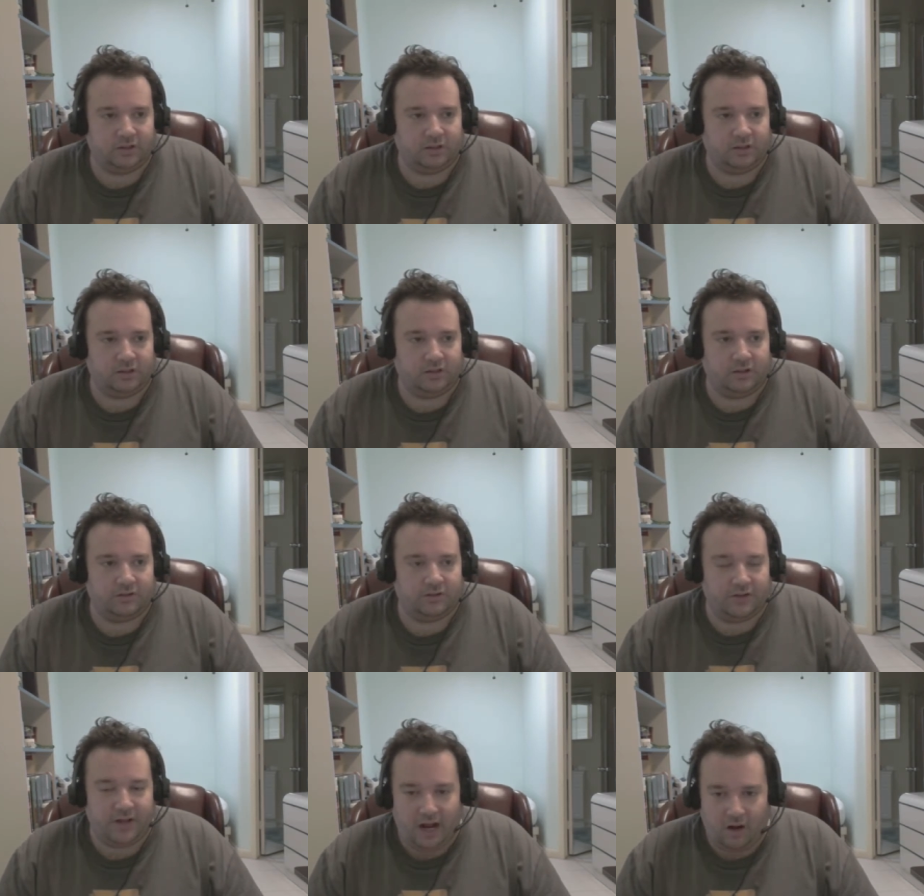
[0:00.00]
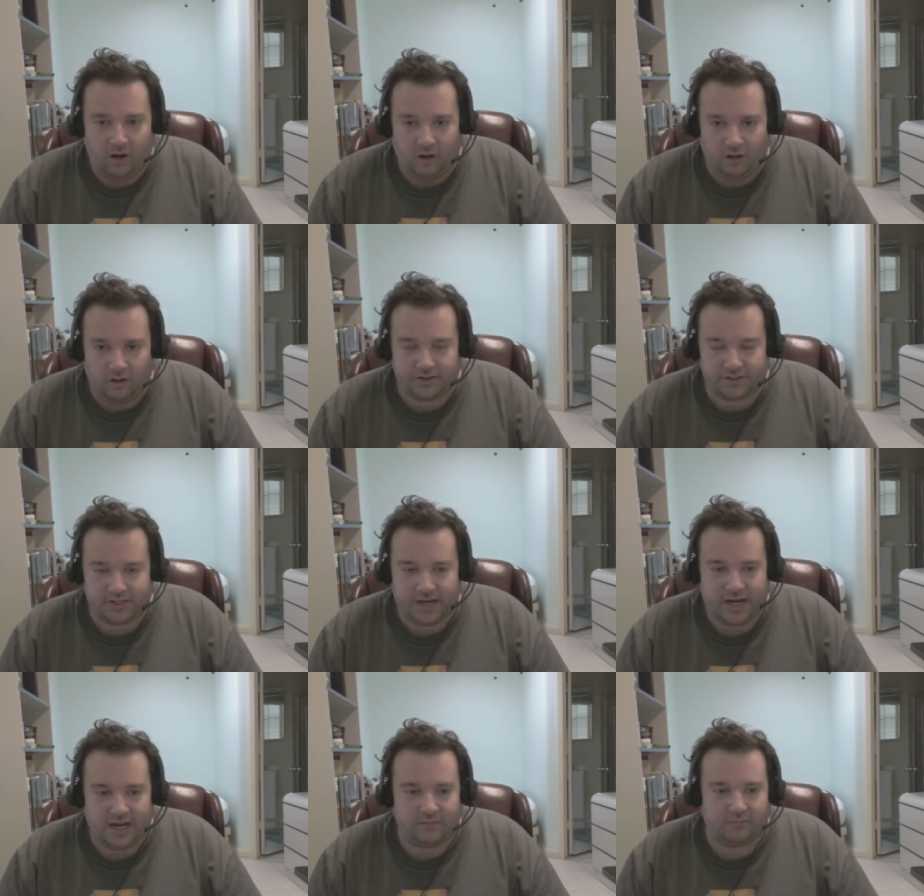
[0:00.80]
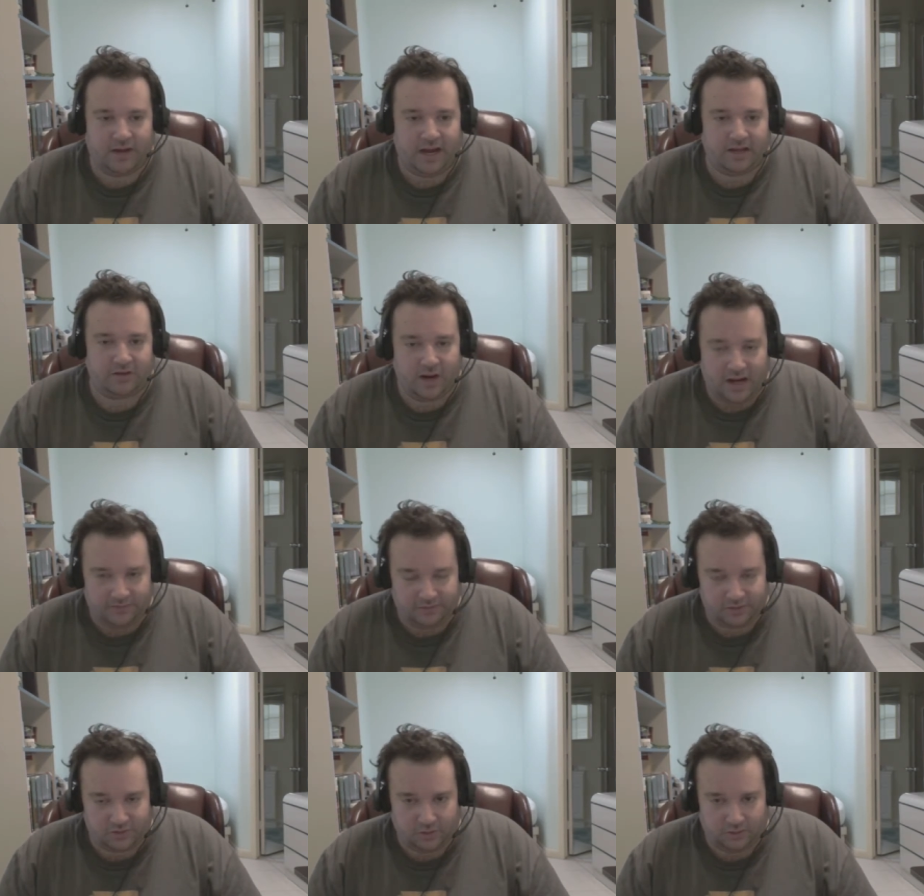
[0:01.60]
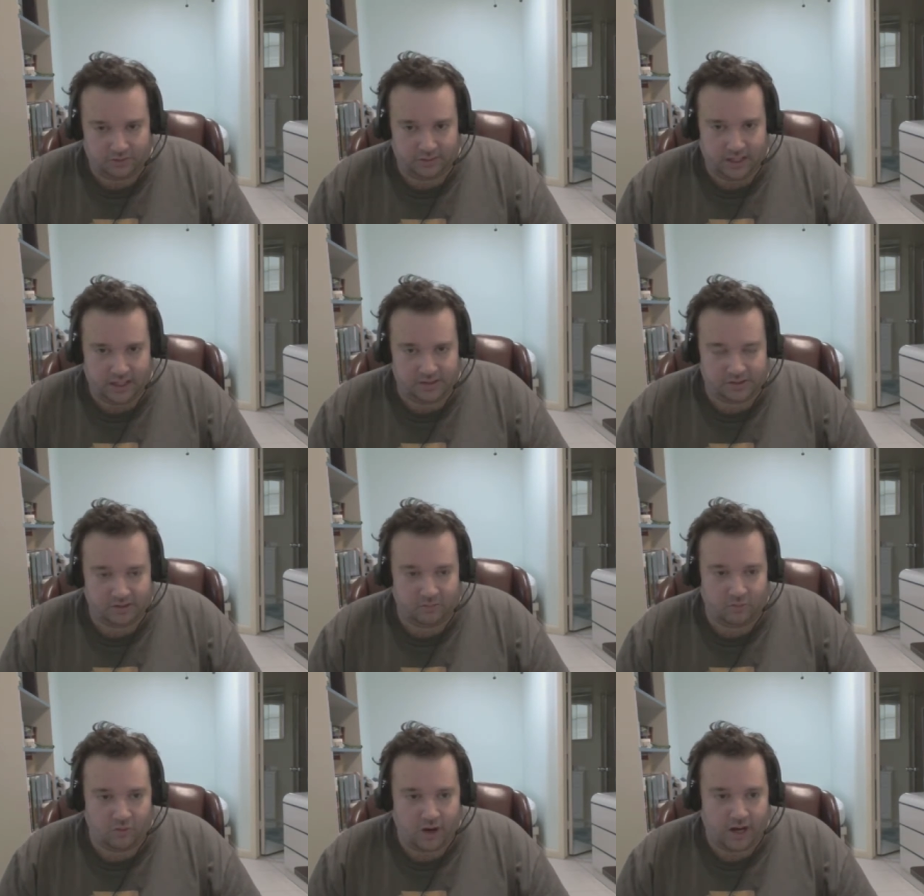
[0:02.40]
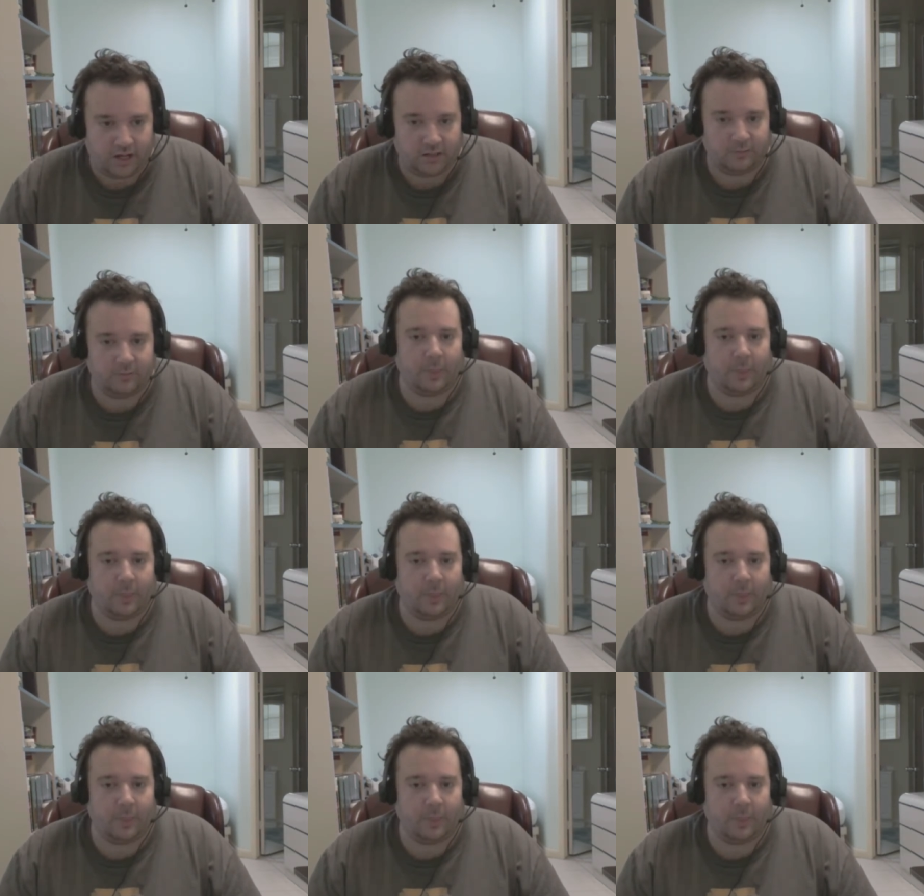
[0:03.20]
they're not all the same, and you have to draw the line somewhere.